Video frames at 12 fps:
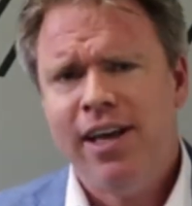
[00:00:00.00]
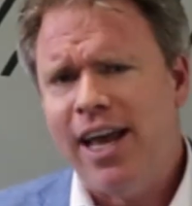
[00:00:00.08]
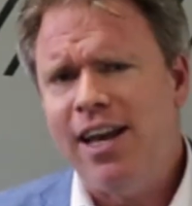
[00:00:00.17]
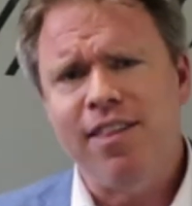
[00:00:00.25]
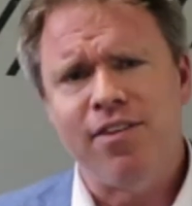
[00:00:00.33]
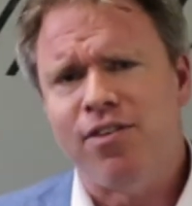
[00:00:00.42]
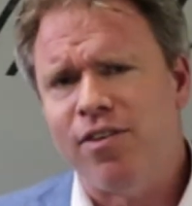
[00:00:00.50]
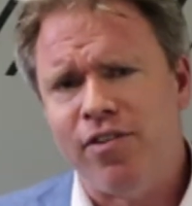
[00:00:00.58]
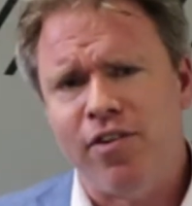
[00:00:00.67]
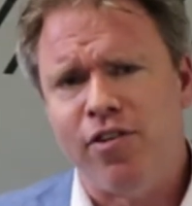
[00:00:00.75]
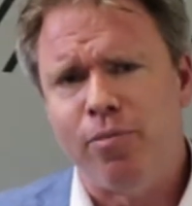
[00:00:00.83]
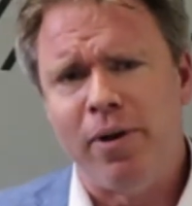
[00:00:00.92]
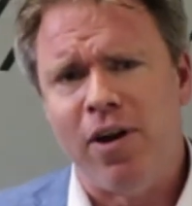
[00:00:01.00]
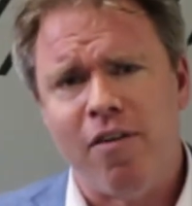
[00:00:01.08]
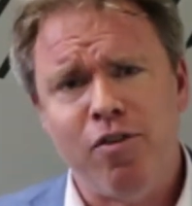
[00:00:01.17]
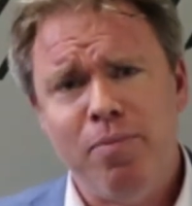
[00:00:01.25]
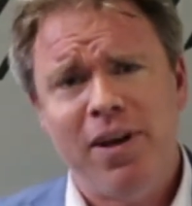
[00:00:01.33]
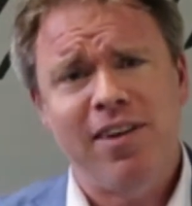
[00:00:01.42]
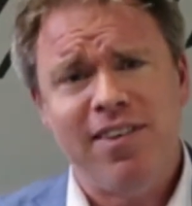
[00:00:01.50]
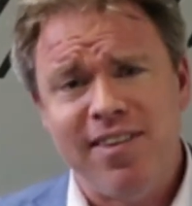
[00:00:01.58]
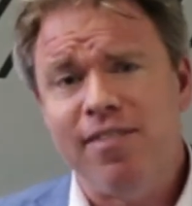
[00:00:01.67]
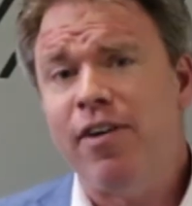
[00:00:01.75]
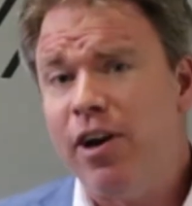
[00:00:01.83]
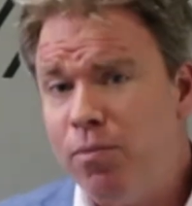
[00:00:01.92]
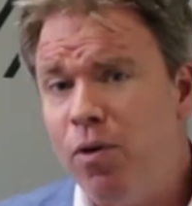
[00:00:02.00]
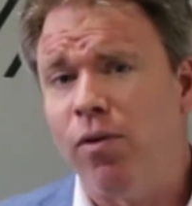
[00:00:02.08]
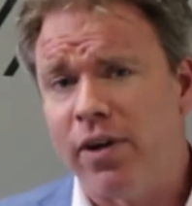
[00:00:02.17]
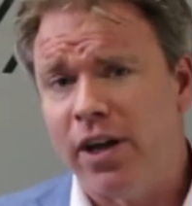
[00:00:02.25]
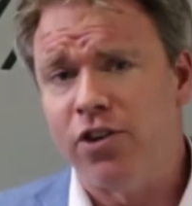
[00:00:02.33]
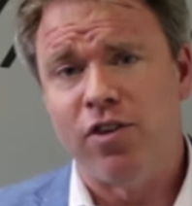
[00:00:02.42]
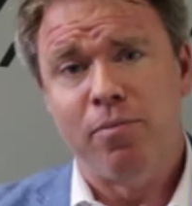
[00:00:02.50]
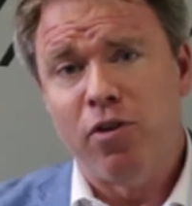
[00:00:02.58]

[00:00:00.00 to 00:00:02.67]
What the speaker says: any of the services that are being offered because this is a very rural country.